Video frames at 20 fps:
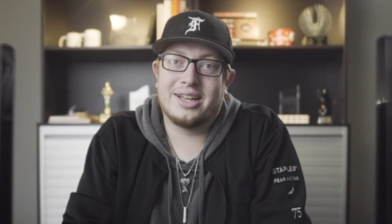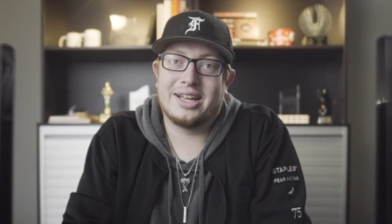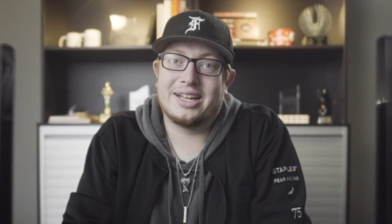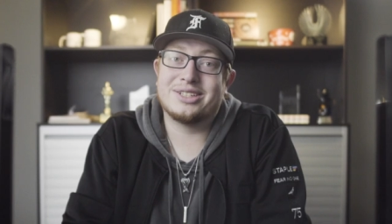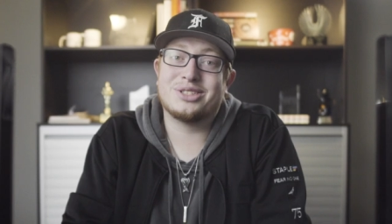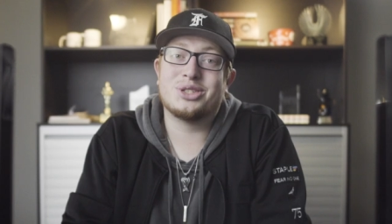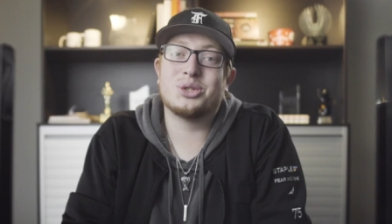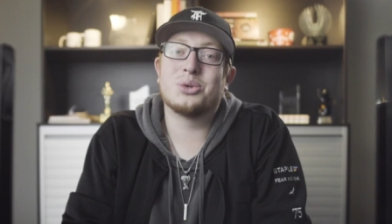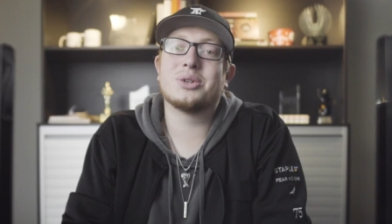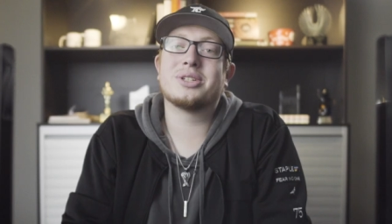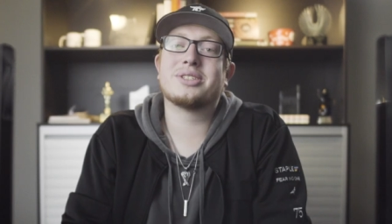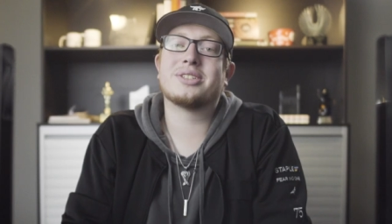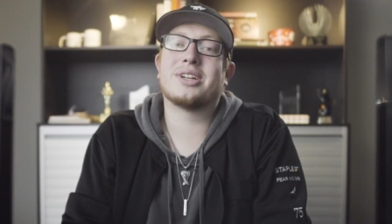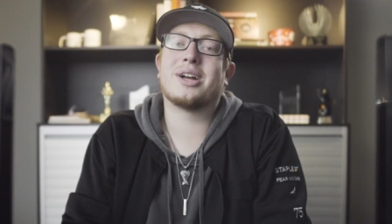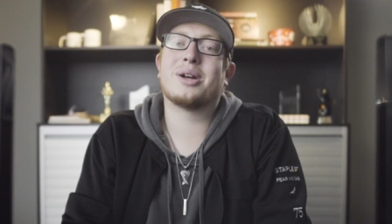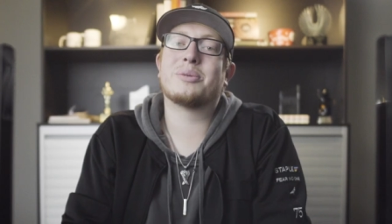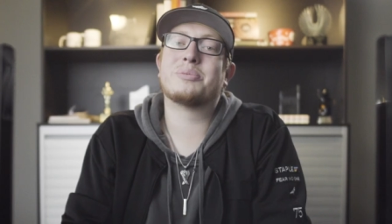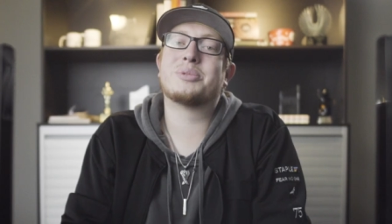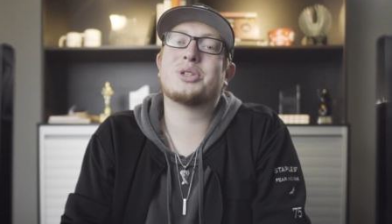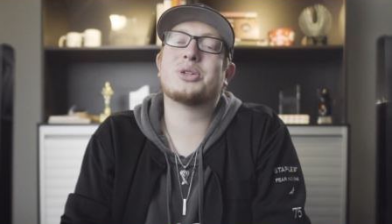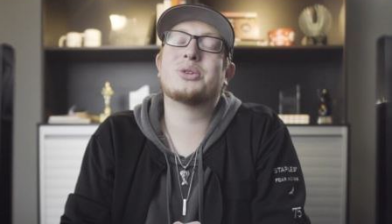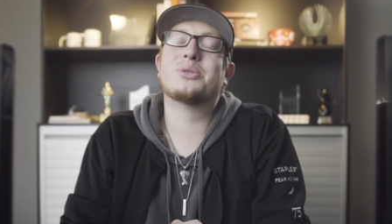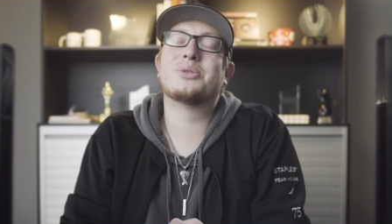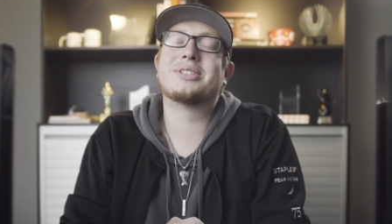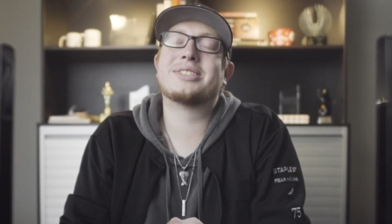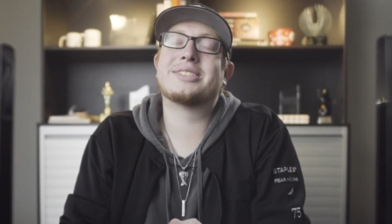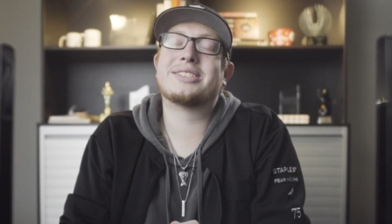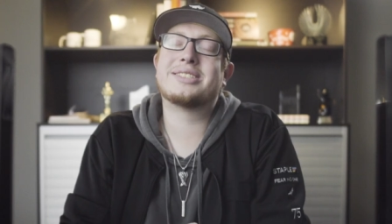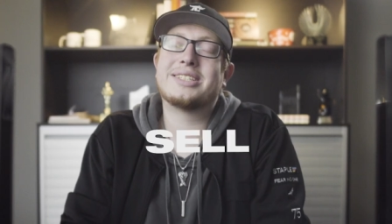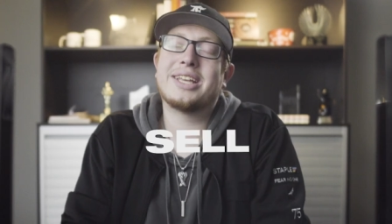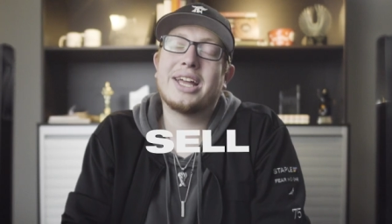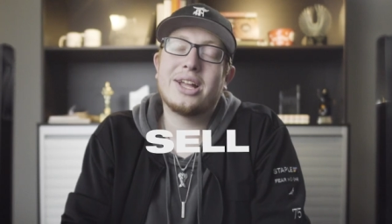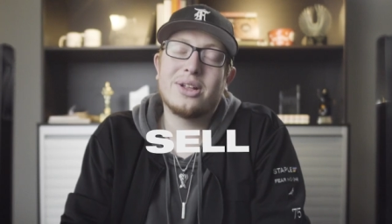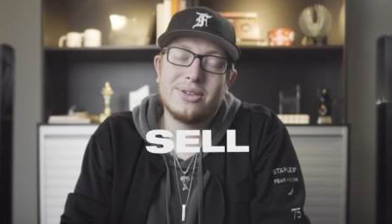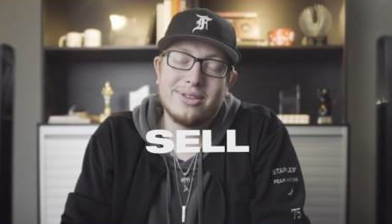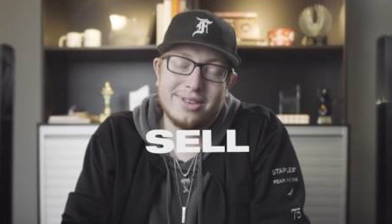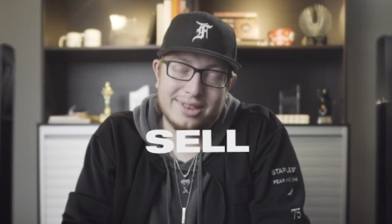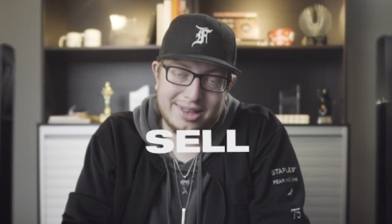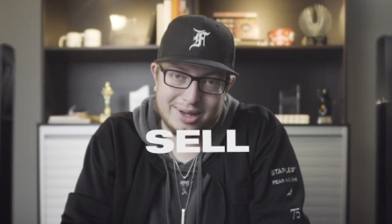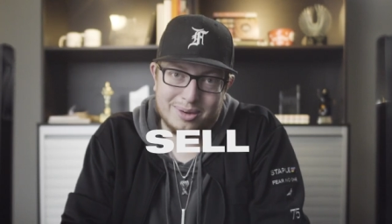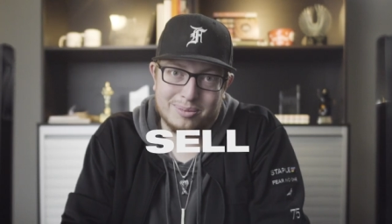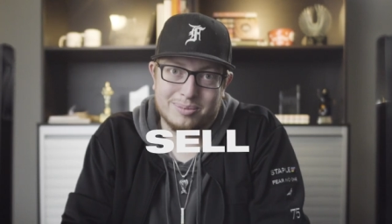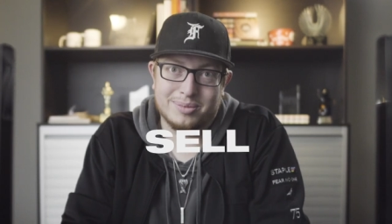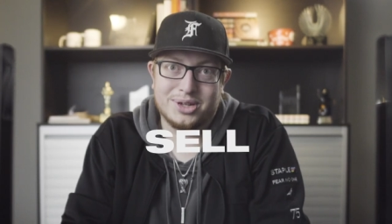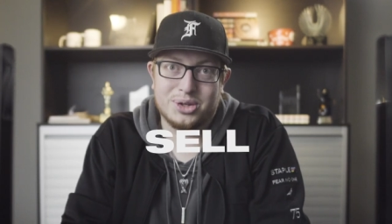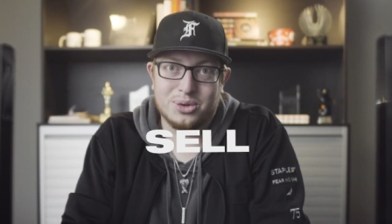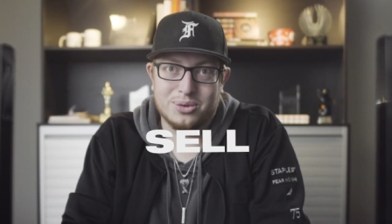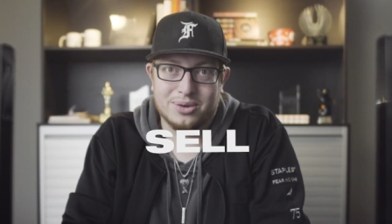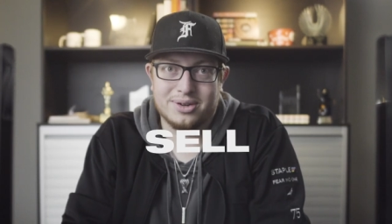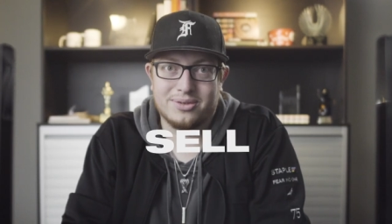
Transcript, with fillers: It's your job to sell them your